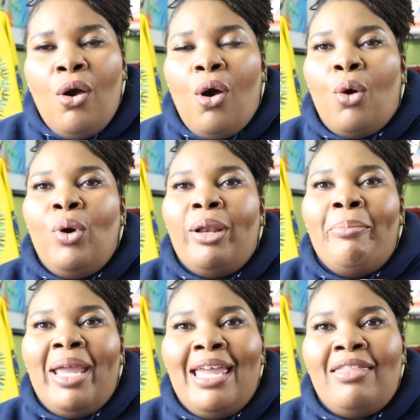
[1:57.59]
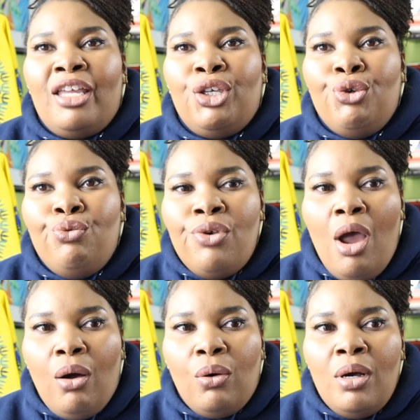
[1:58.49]
or with a man that you
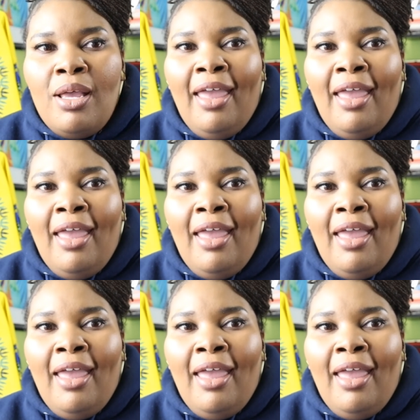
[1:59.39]
know,